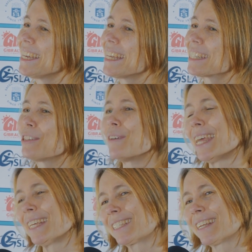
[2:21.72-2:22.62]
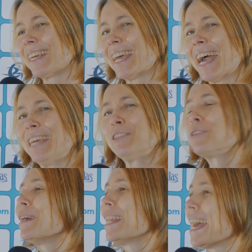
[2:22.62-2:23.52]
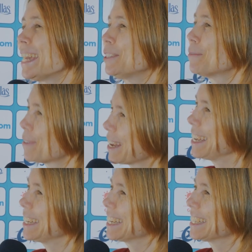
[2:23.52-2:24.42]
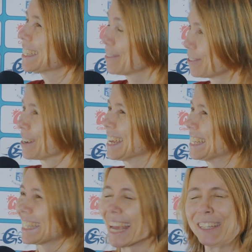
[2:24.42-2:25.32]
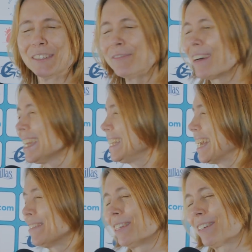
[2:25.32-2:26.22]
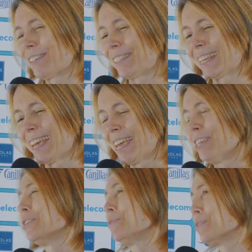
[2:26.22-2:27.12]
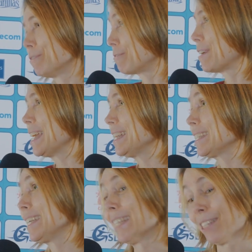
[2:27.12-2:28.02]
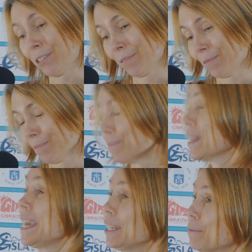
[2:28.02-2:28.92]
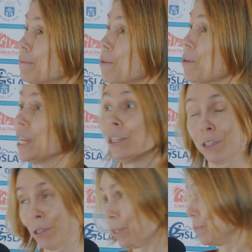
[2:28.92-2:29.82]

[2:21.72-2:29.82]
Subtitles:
Yes, no, actually, I normally like to play against friends. I don't mind that, because, you know, you're friends, and then you play at the board, and you know